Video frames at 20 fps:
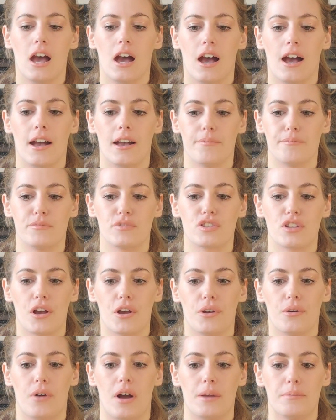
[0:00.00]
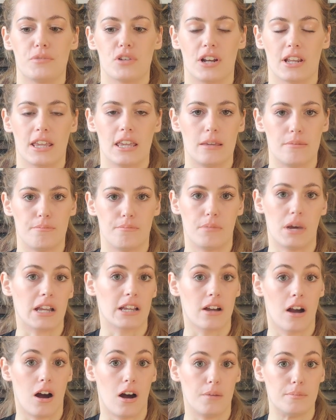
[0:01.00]
So I'm trying to keep my
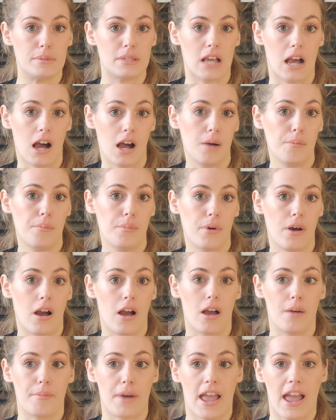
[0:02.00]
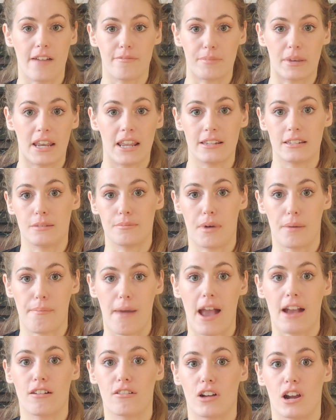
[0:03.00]
carbs up. I have been hitting my
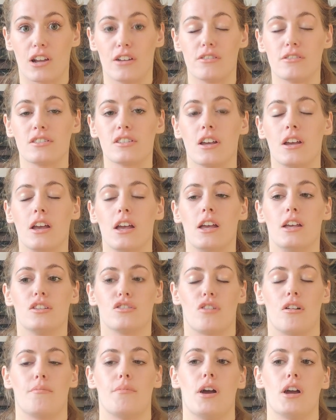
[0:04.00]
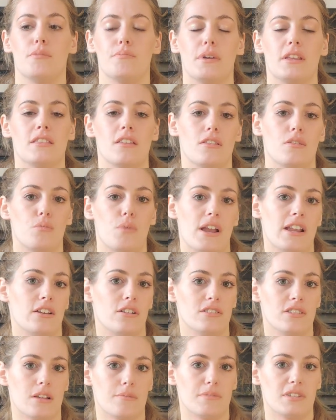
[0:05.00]
macros, so I'm hoping that the weight
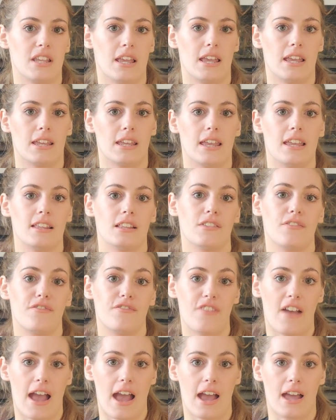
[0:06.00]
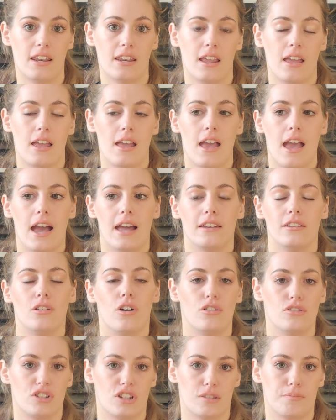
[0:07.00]
loss I'm seeing is fat and
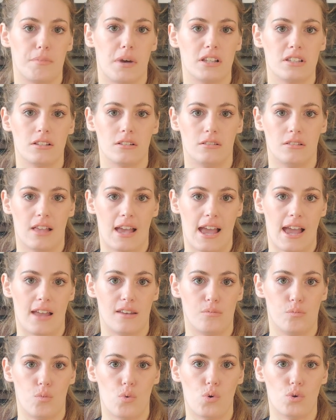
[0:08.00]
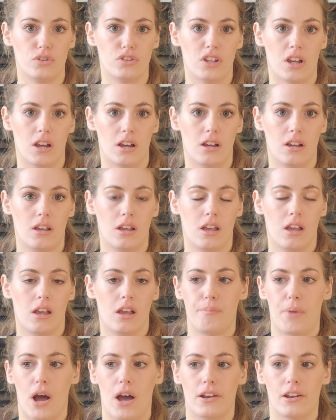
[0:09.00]
not just muscle and water.
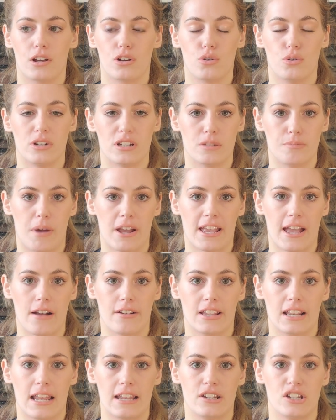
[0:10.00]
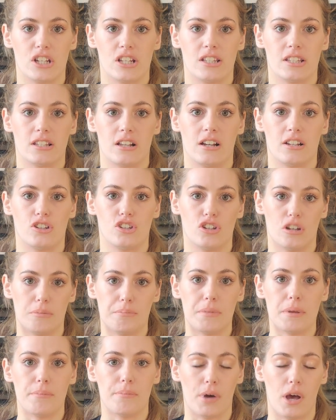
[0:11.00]
But according to my calculations, I
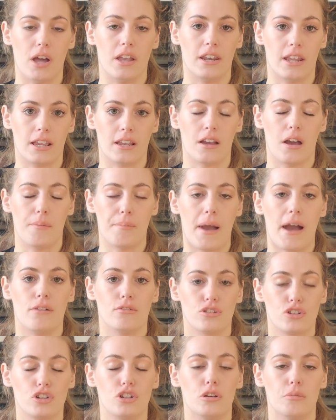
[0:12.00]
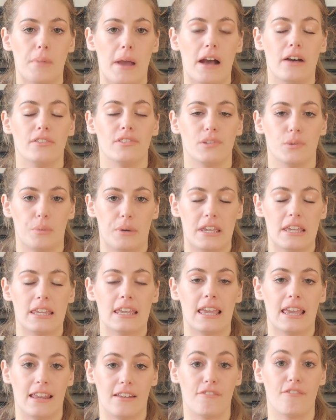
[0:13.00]
should be burning about 2 pounds a week
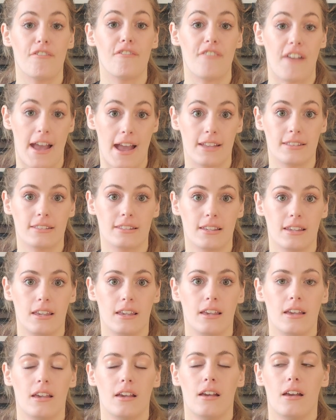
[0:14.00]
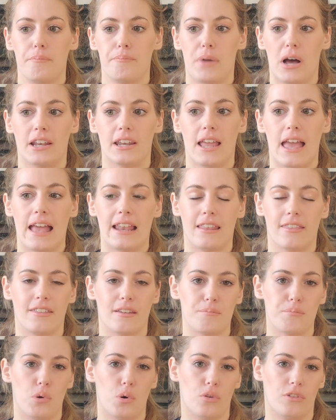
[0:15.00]
in fat. But
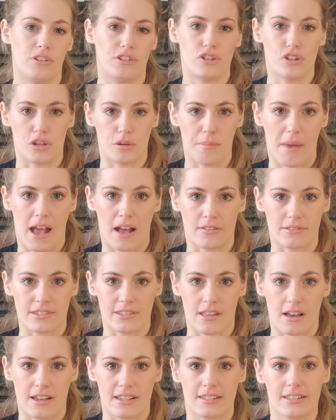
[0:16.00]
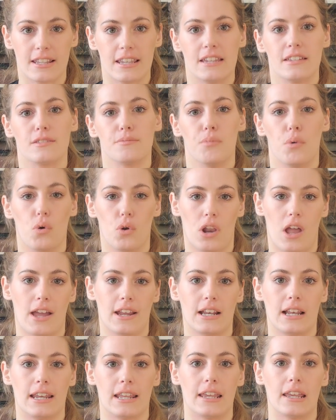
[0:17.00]
anything more than 2 pounds that I see is more
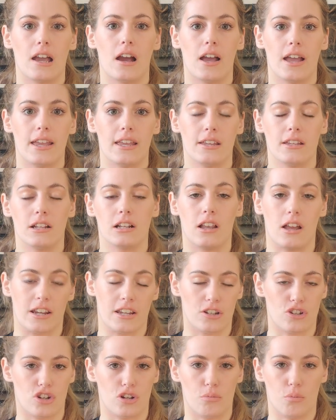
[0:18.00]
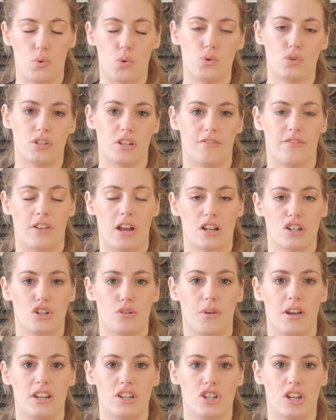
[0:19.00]
likely a glycogen water
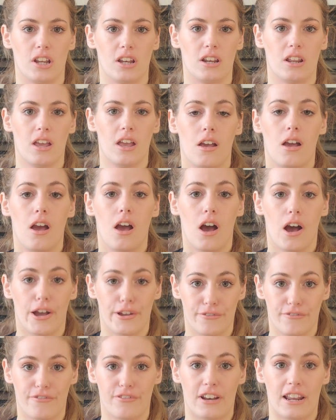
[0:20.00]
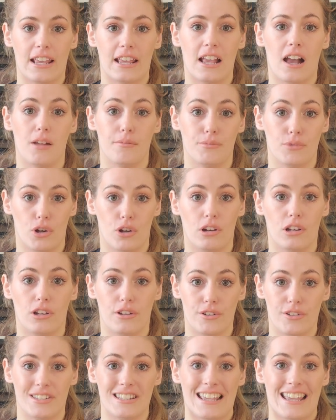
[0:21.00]
fluctuation. Hopefully I'm not
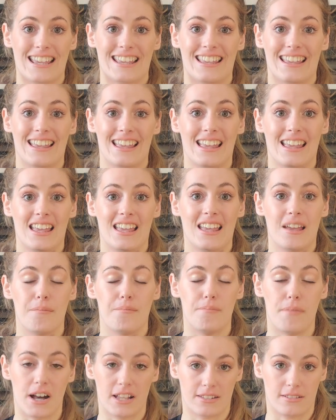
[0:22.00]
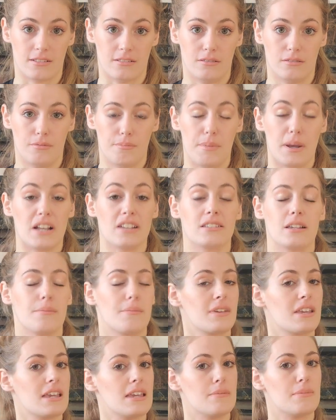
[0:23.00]
losing muscle because
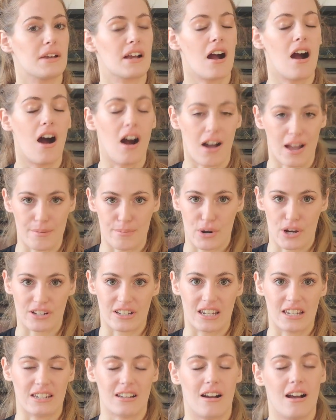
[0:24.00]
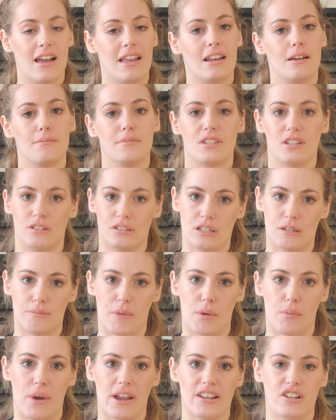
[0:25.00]
I'm keeping a high protein diet, I'm still doing
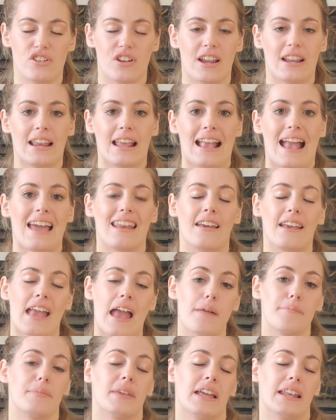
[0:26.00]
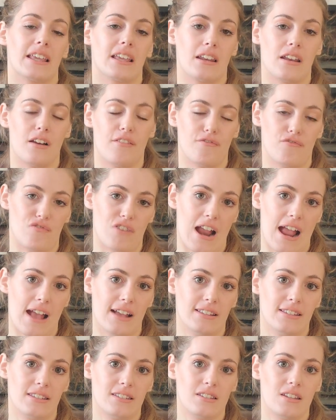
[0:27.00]
my weight training, and I am getting enough
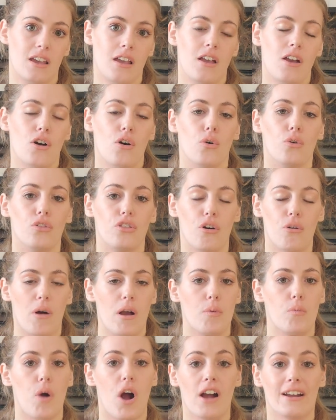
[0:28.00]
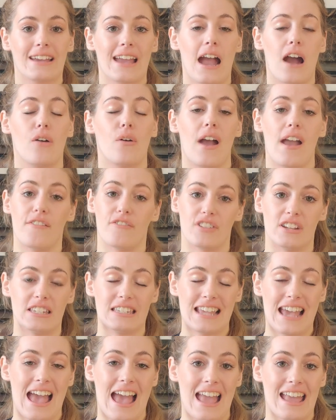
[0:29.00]
rest. Although I work out every
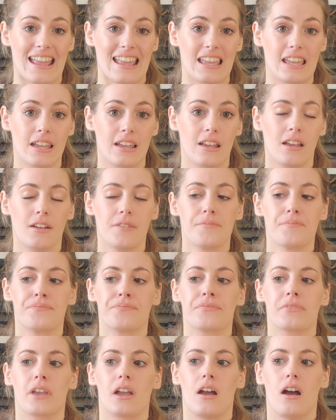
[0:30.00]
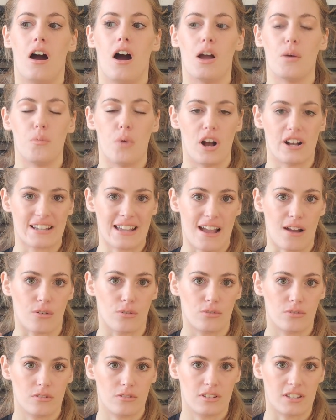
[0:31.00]
day, I work
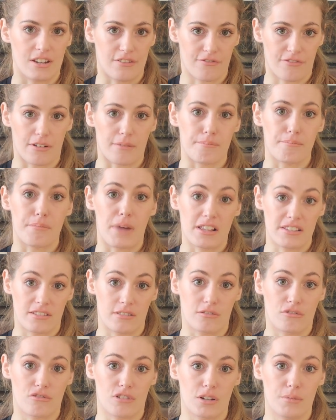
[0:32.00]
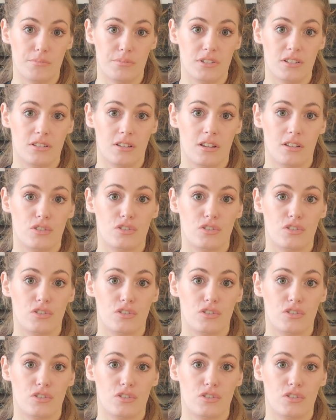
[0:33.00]
out different muscle groups.